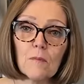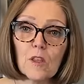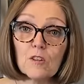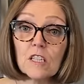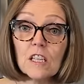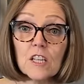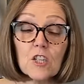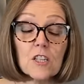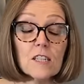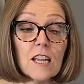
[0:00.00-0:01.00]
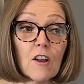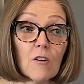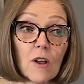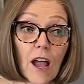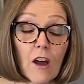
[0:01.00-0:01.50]
they're delicious.
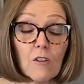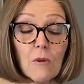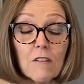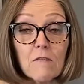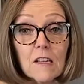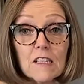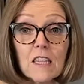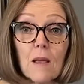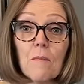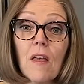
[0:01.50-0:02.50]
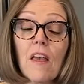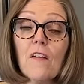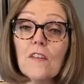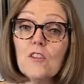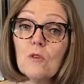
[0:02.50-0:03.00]
Now, how do I fix them?
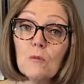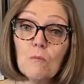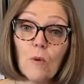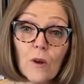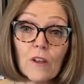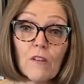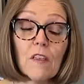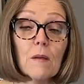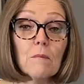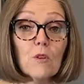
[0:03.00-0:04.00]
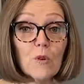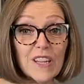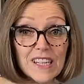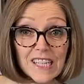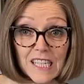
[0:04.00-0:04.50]
You can boil them, you
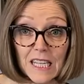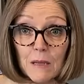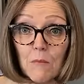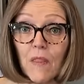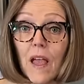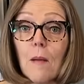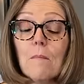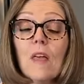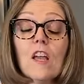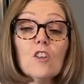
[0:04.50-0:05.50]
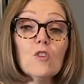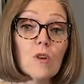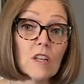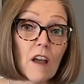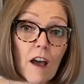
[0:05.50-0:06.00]
can steam them, you
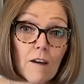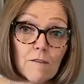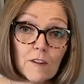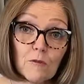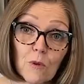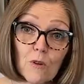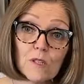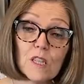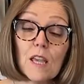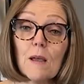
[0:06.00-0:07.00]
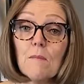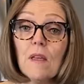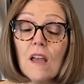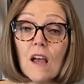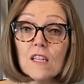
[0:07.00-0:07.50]
can oven roast them.
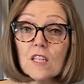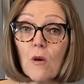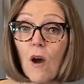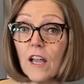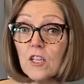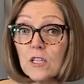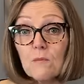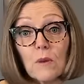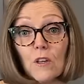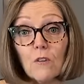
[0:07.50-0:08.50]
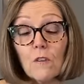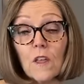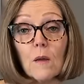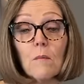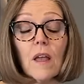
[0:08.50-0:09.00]
So I just peel
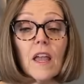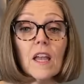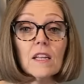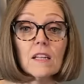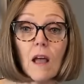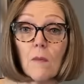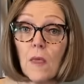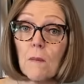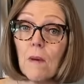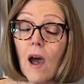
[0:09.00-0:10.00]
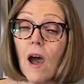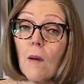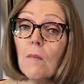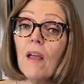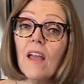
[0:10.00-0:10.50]
them and cut them up,